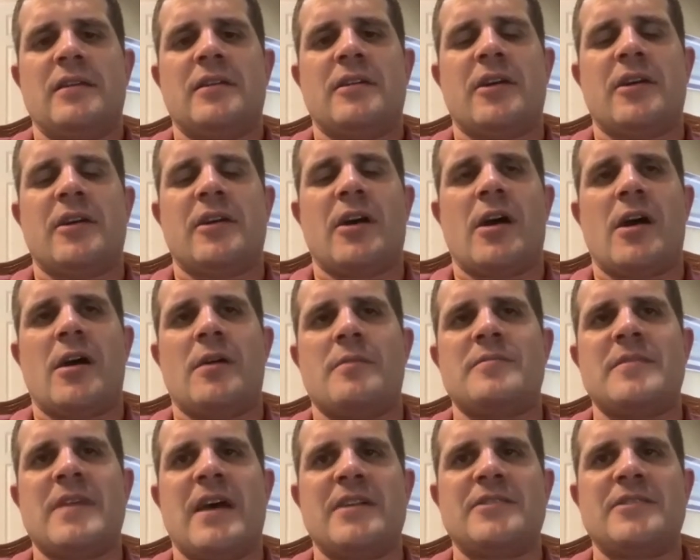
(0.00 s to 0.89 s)
uh,
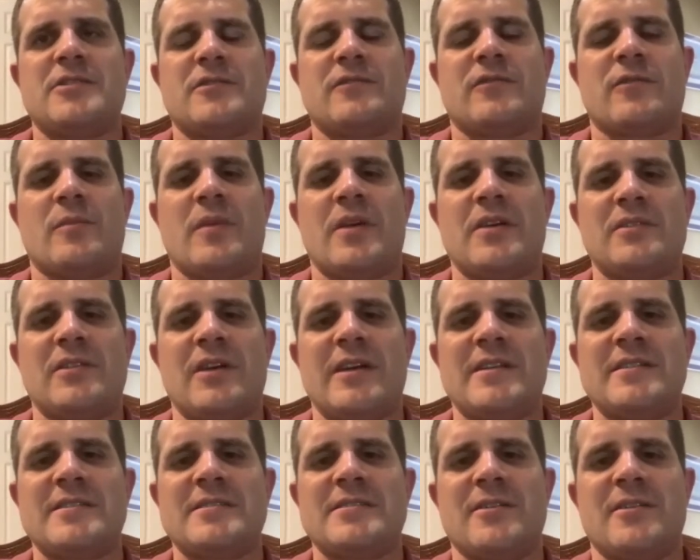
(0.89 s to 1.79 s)
not just from my
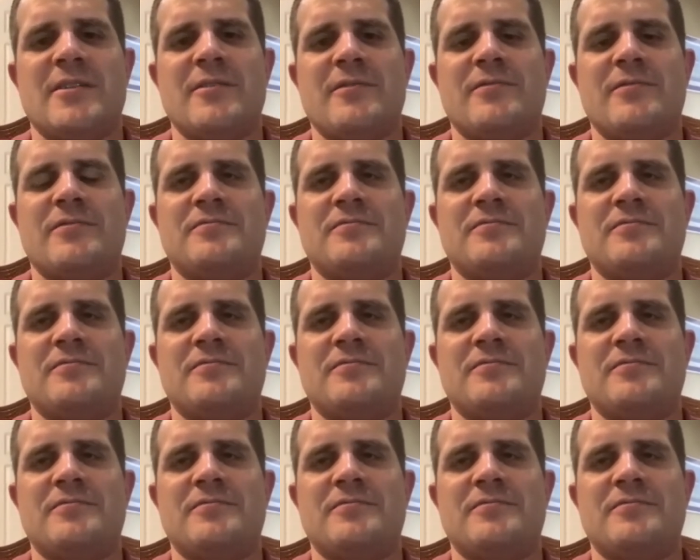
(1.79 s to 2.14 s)
lens of